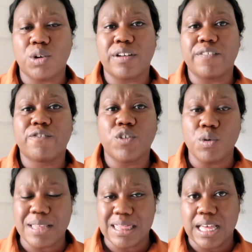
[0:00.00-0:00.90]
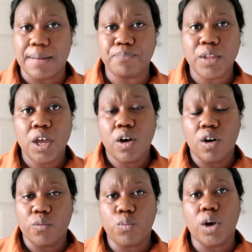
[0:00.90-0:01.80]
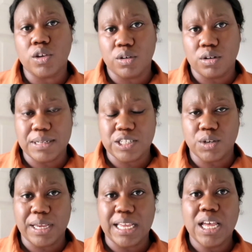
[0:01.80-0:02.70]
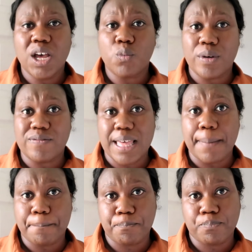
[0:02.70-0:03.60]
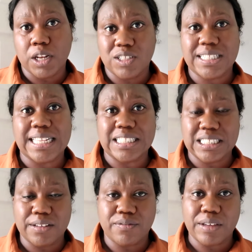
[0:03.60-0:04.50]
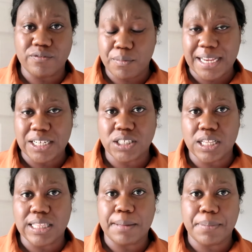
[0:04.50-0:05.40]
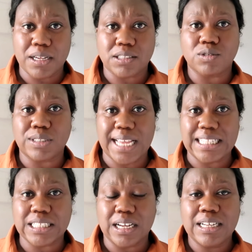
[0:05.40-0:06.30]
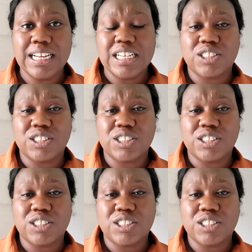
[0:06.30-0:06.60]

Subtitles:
You're informing them of what you're going to be doing with their, sensitive information, their personal data.